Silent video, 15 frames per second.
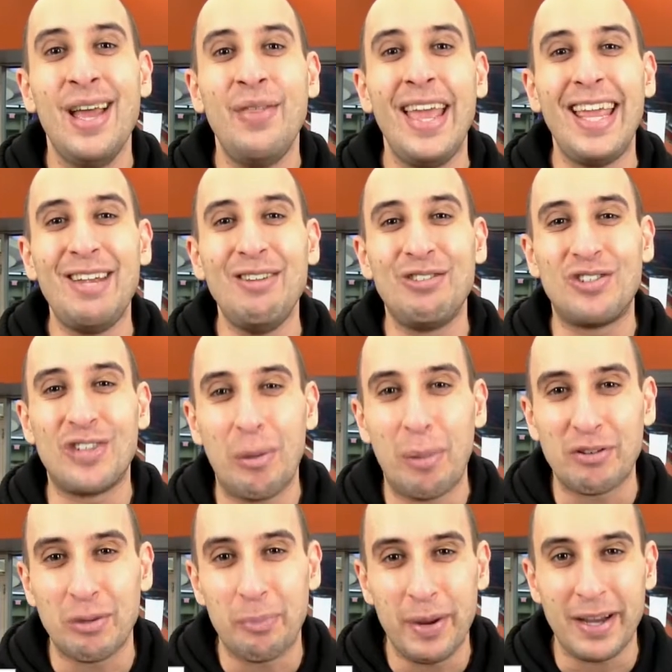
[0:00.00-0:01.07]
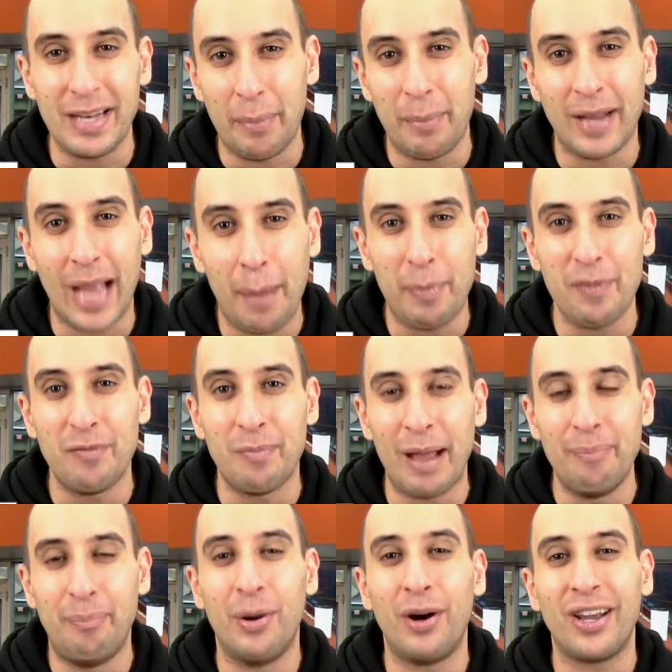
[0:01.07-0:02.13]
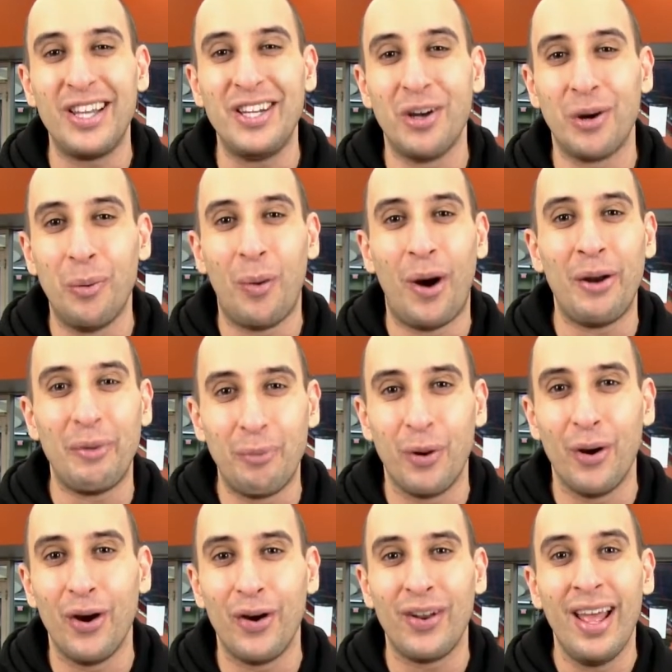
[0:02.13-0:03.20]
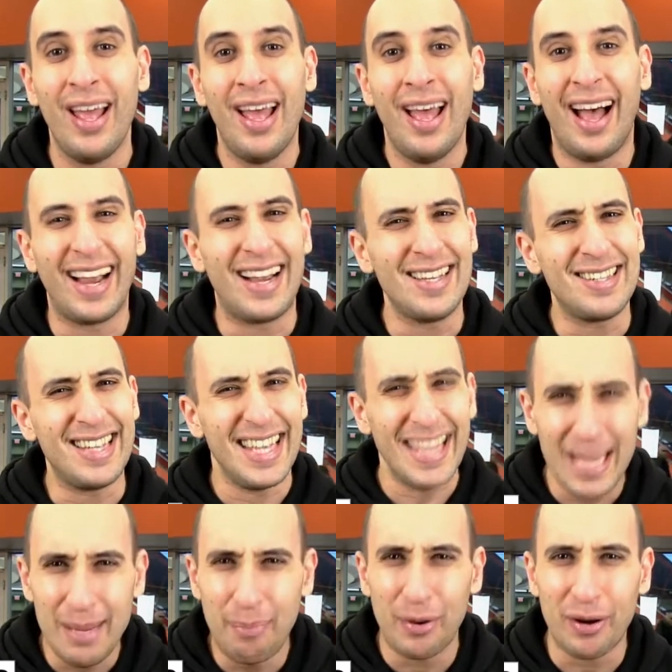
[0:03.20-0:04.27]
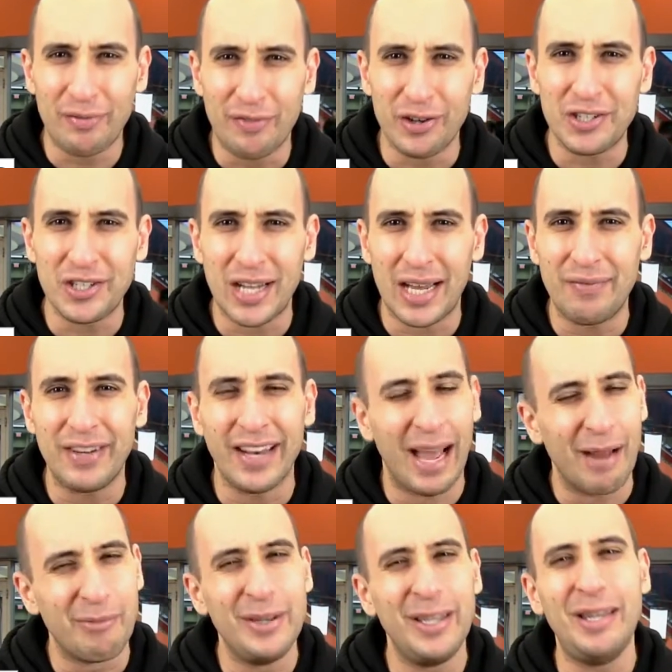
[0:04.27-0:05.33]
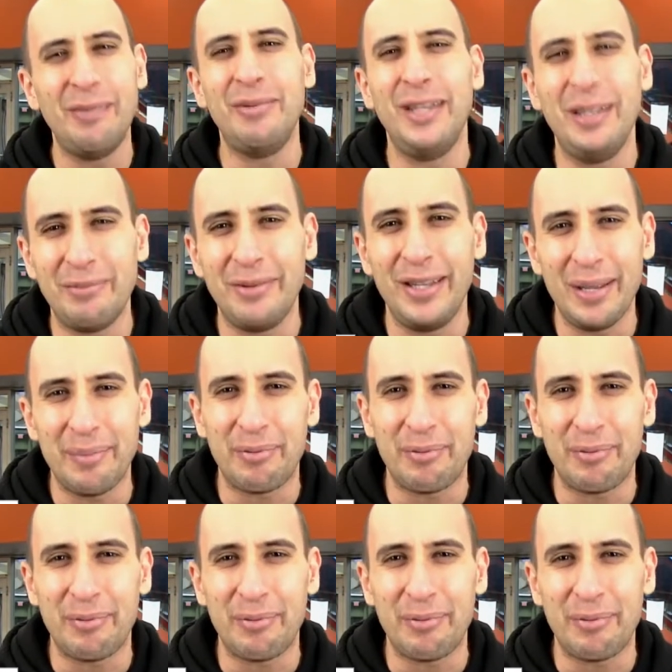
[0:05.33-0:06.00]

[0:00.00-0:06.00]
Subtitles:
Thank you so much for picking up a copy of my book, Your One Word. I guess the ebook version of it. I really